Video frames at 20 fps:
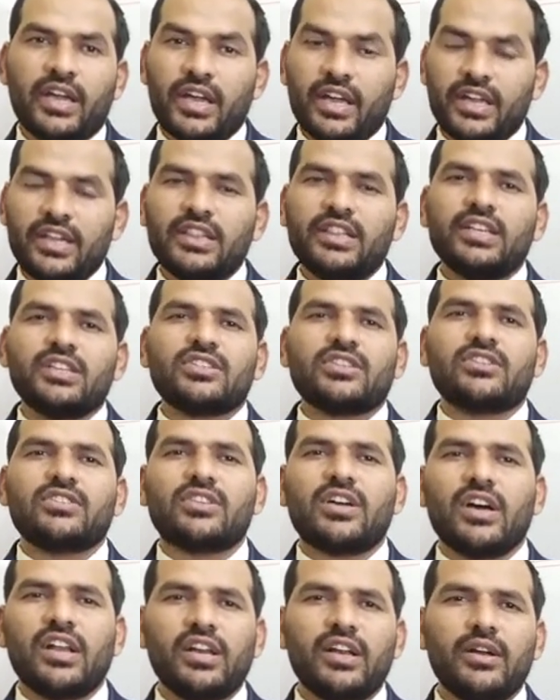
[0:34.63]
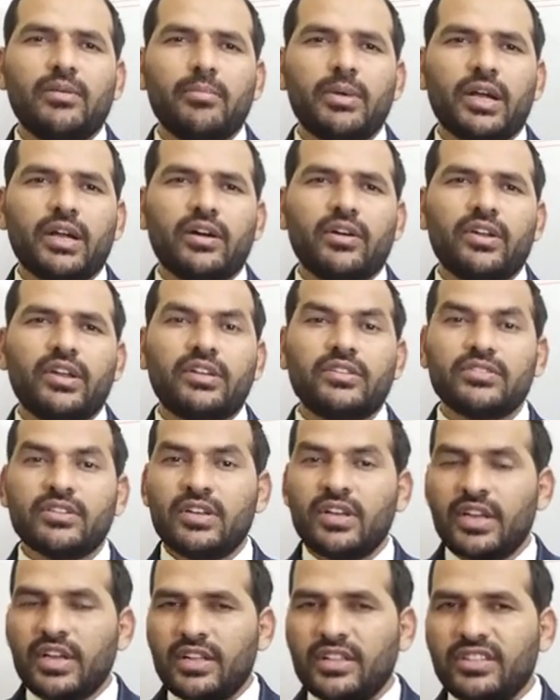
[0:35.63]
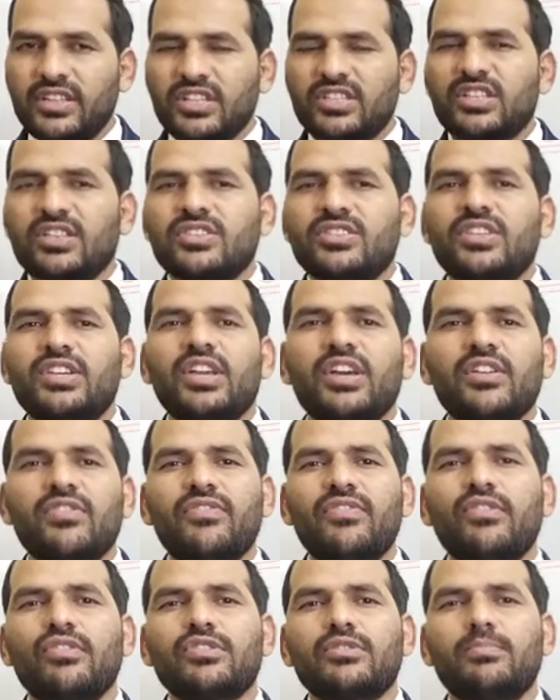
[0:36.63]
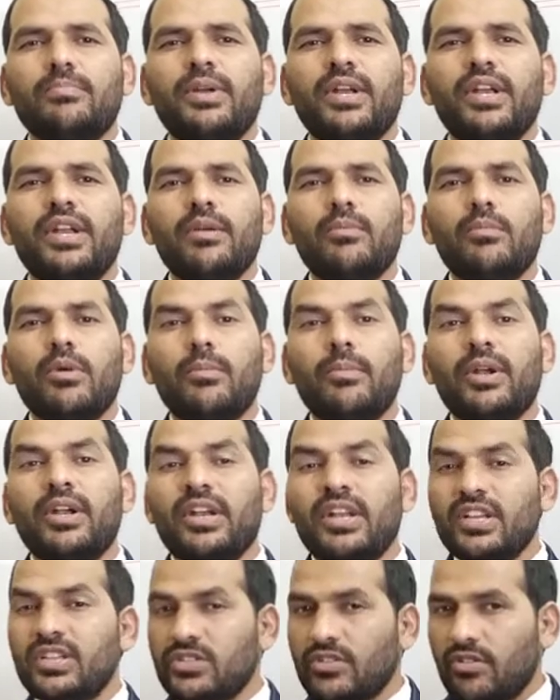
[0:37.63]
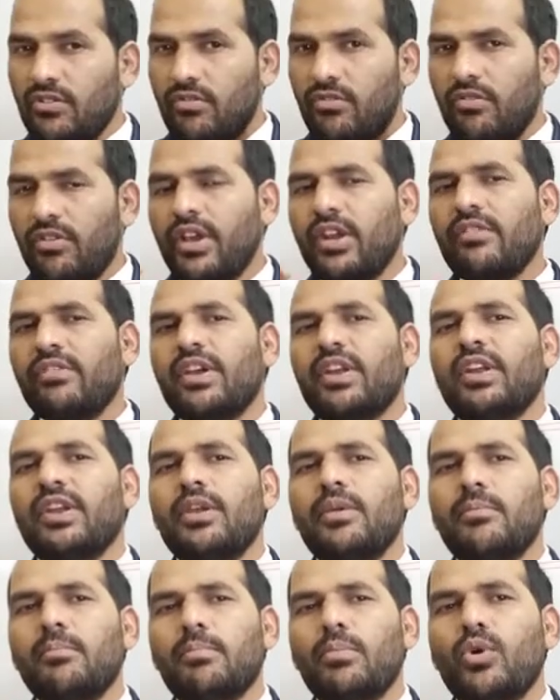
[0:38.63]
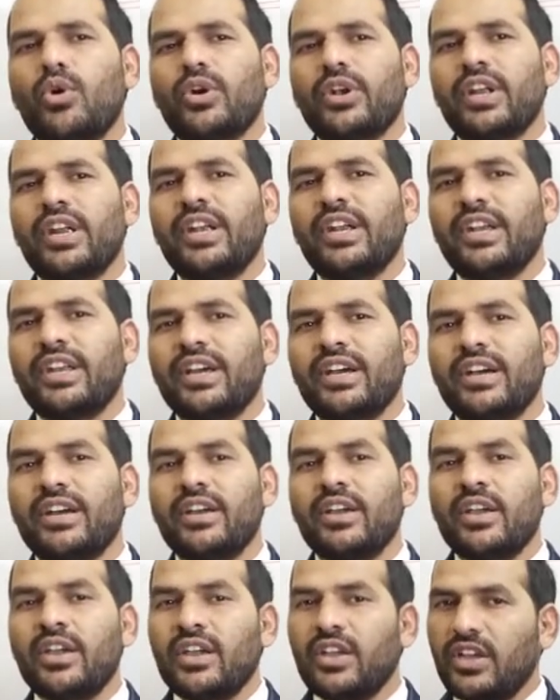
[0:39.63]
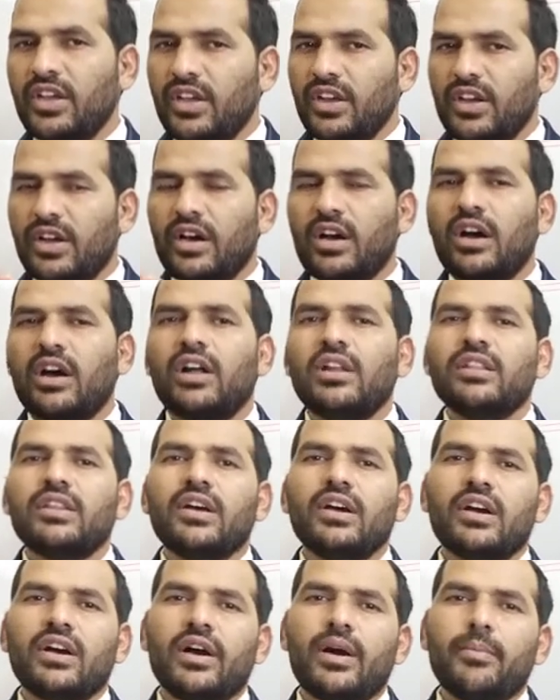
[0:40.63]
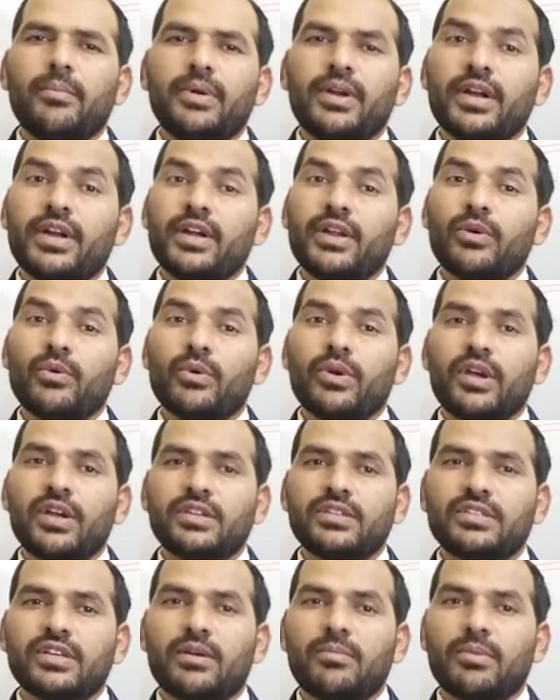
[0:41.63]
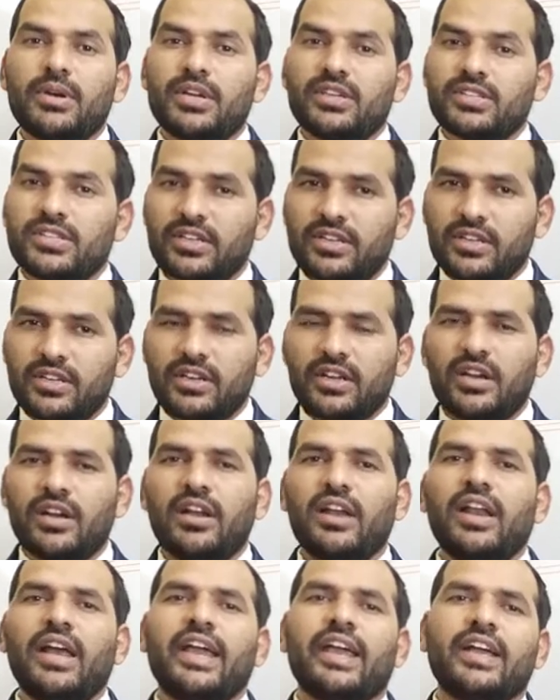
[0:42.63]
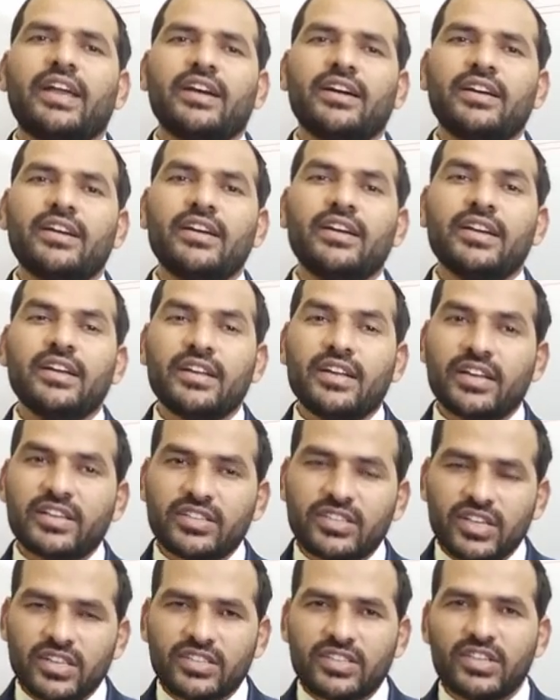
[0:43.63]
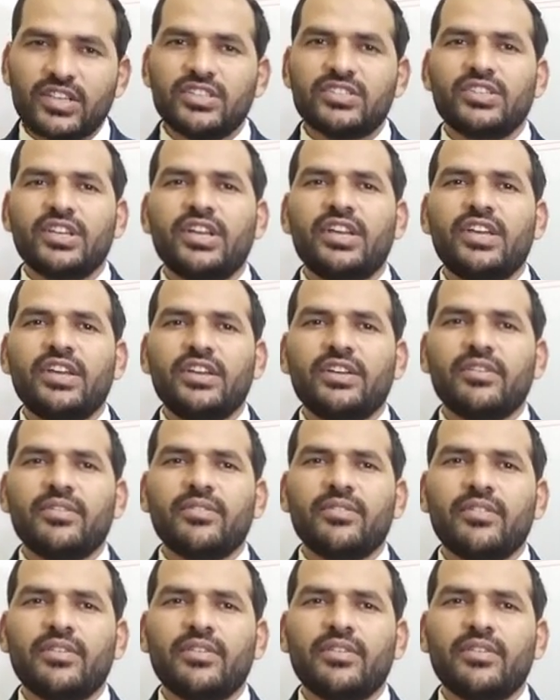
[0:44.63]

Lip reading: In this solid mechanics, this shear force bending moment is very important in all the competitive examination like SSC JE,